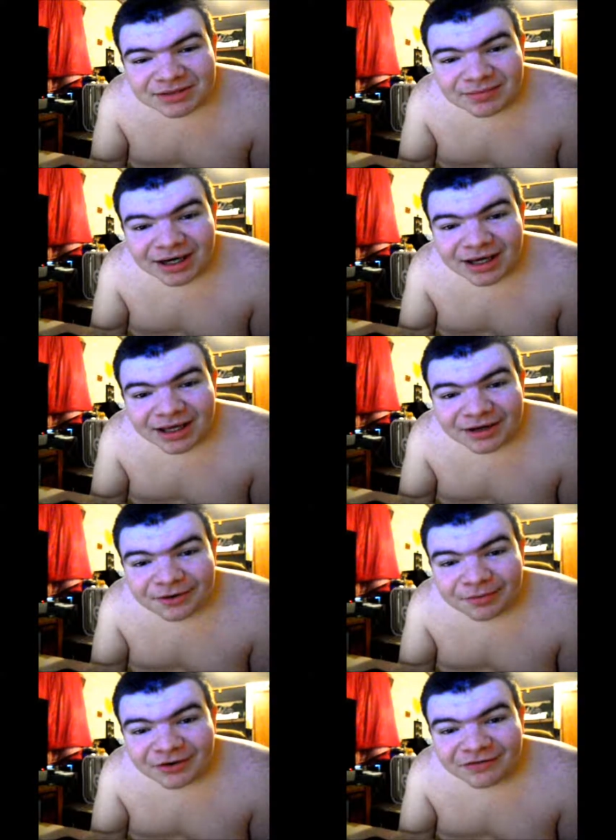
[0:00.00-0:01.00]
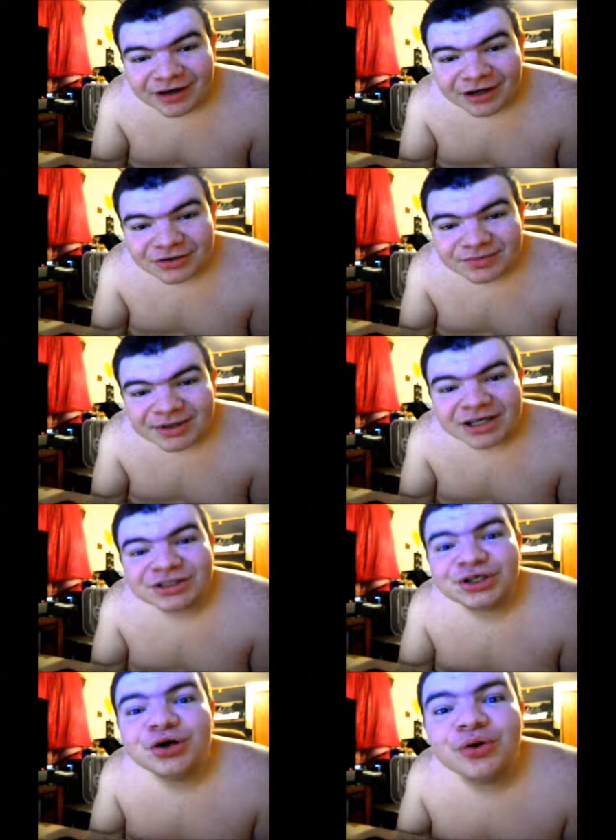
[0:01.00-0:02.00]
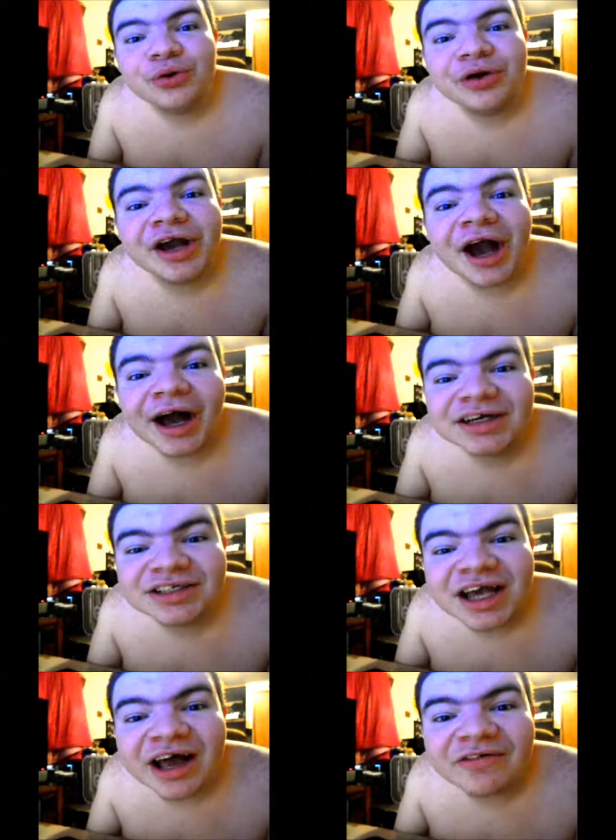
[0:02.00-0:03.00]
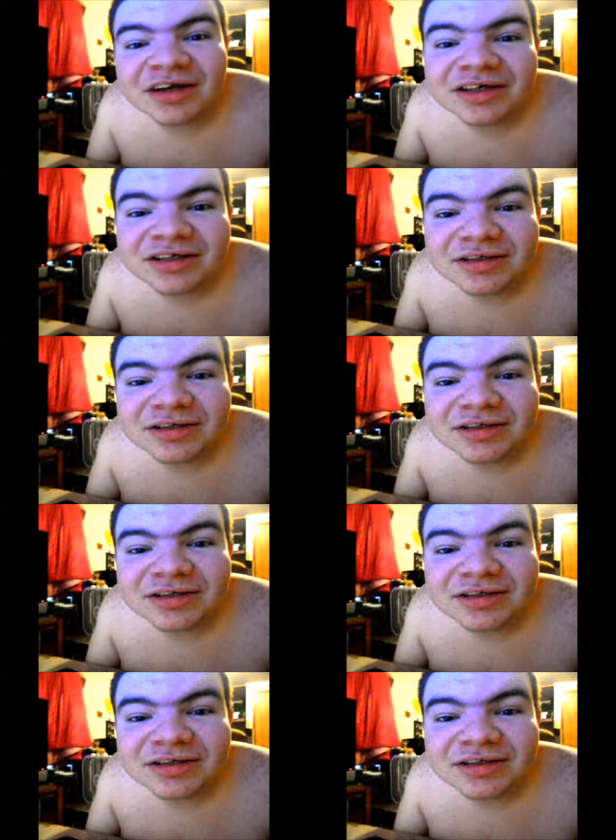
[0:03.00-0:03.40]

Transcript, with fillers: But I can't do more videos because you guys haven't